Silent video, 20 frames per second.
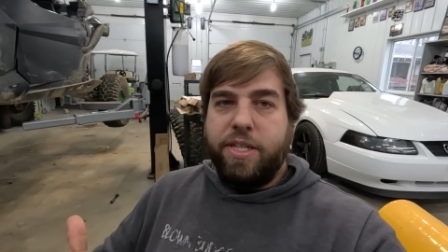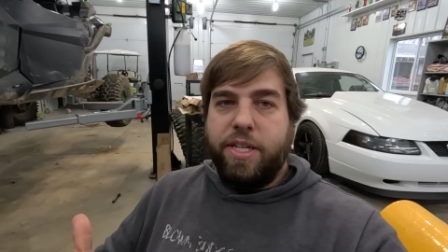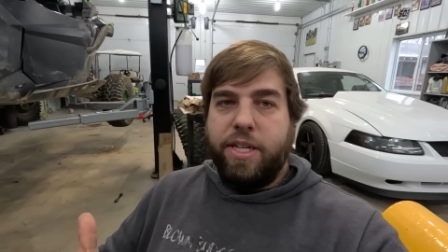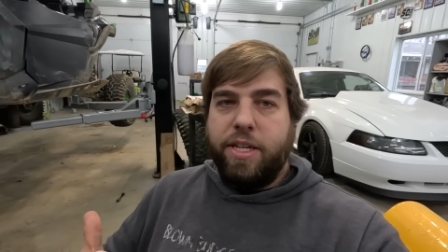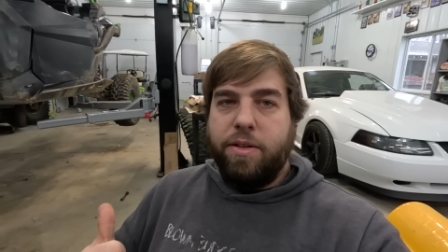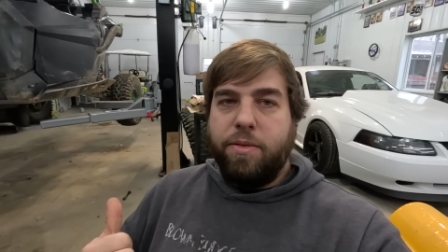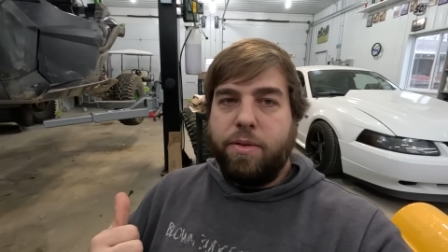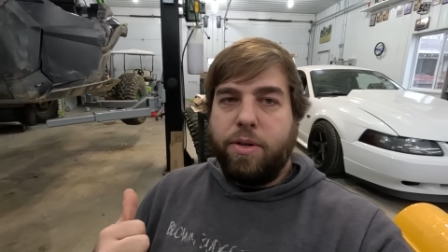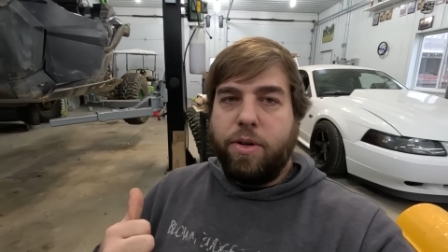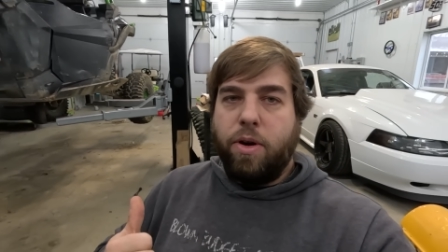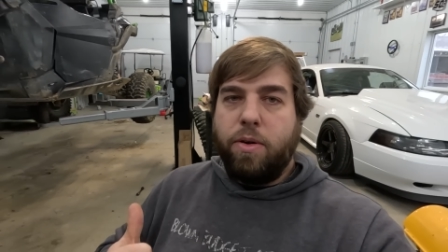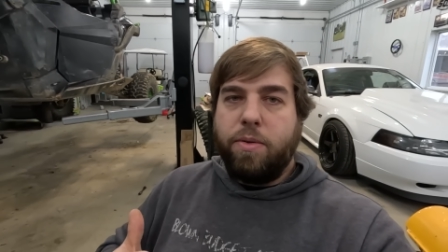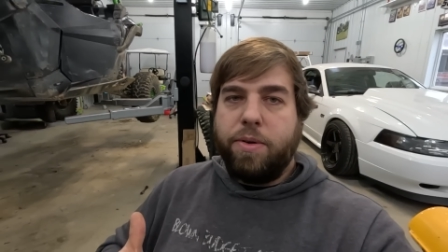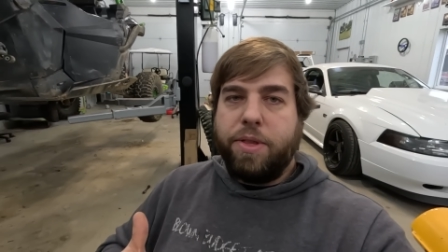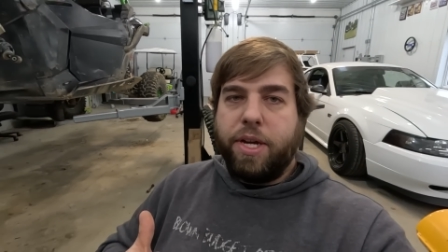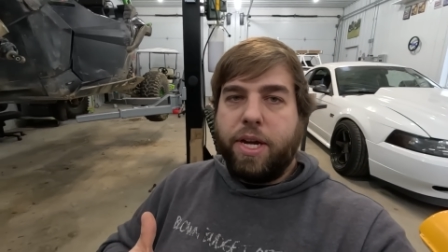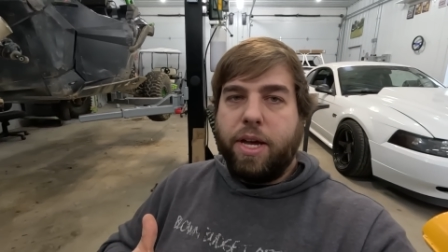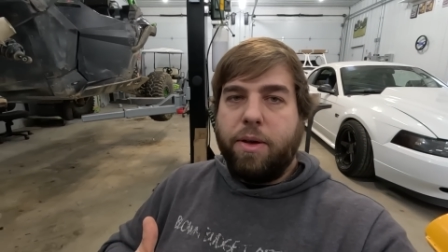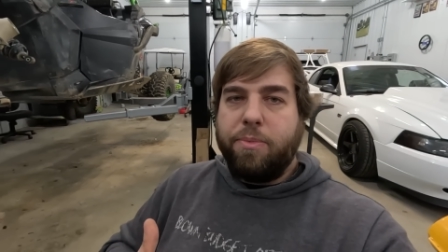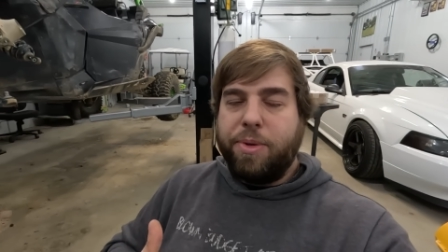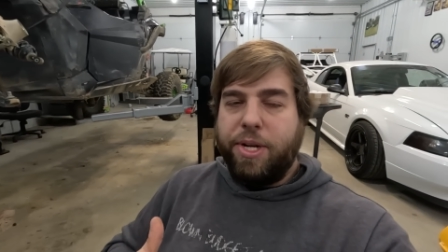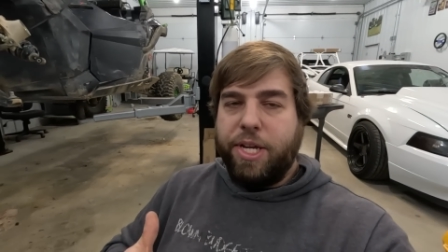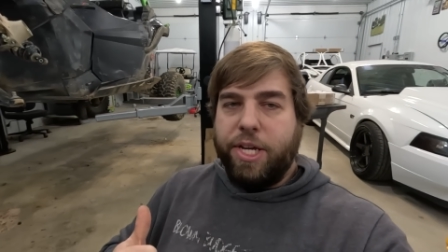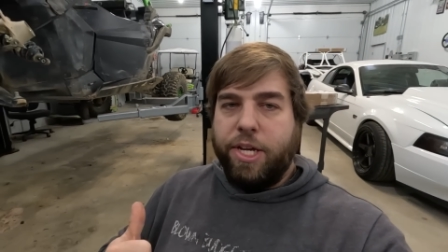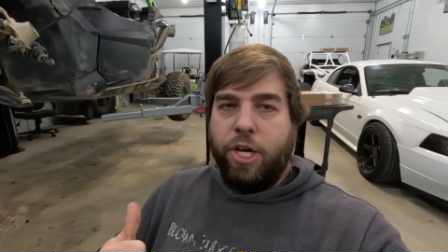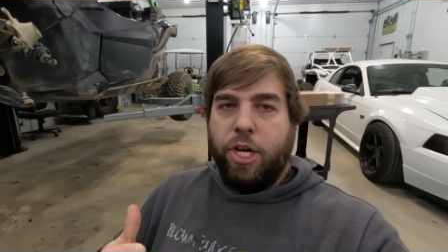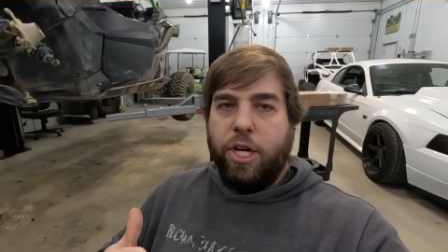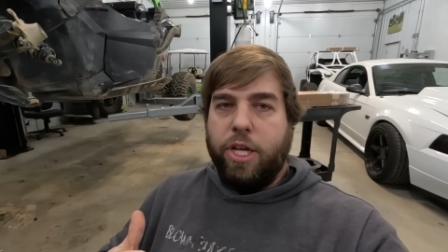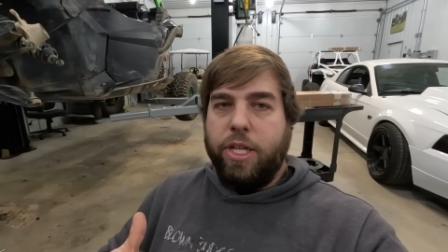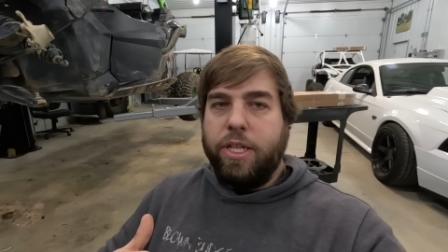we're going with a
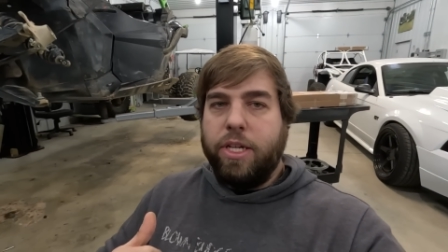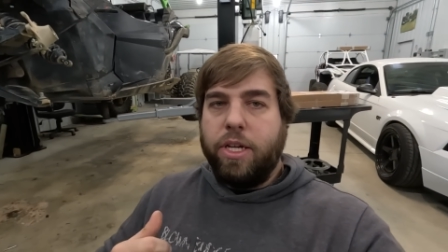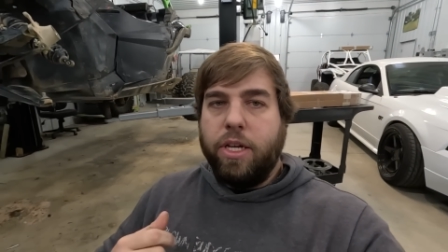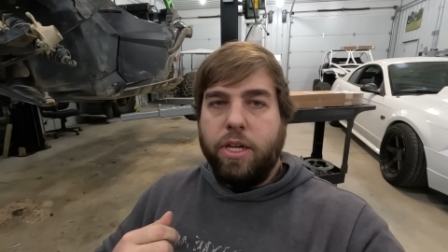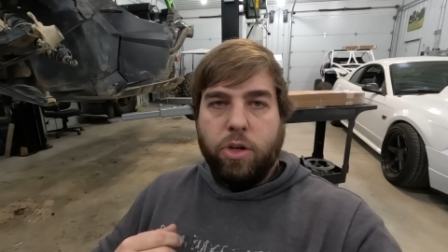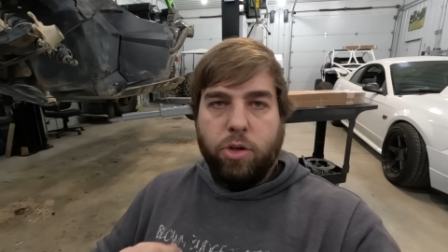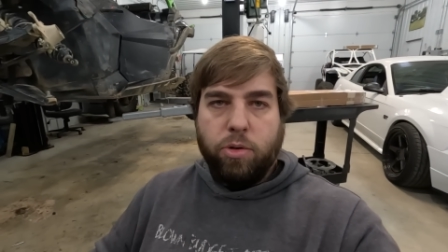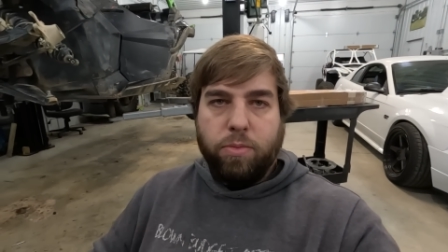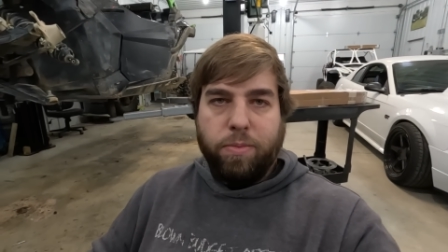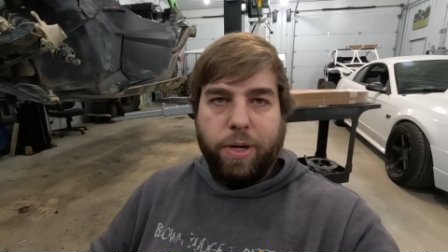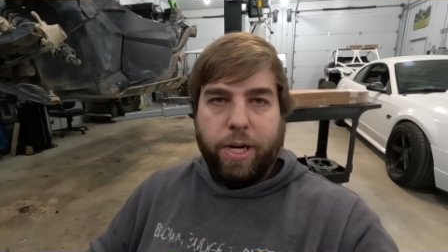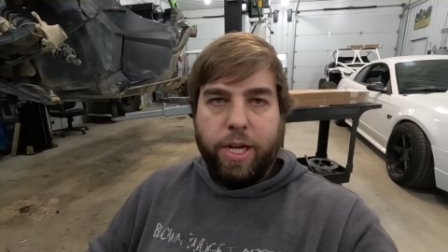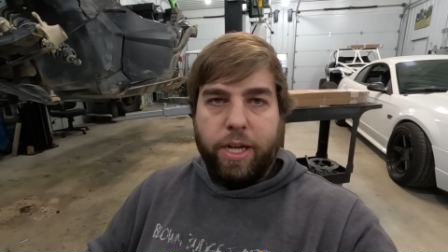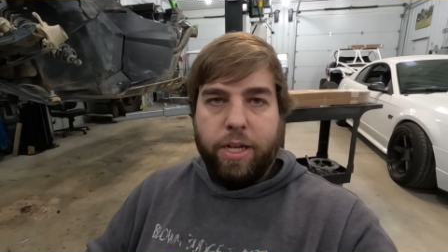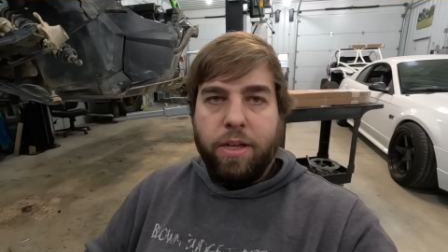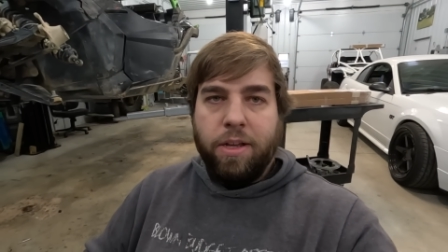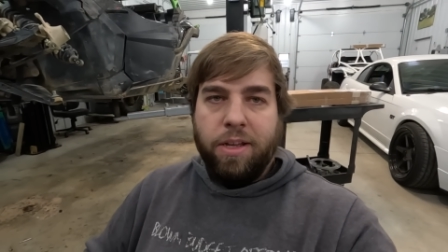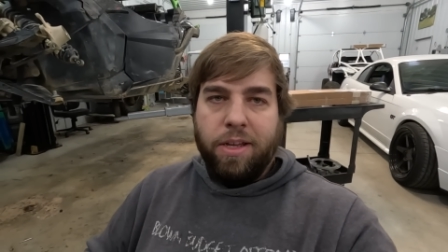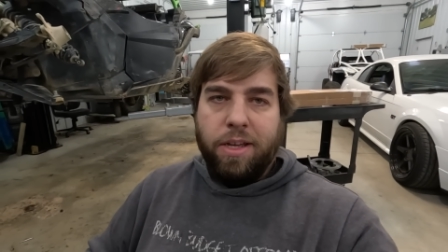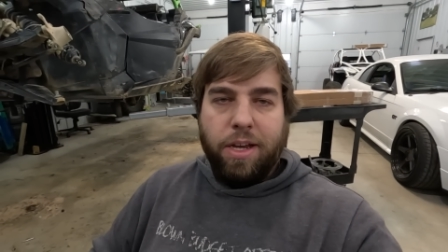company called Cobra.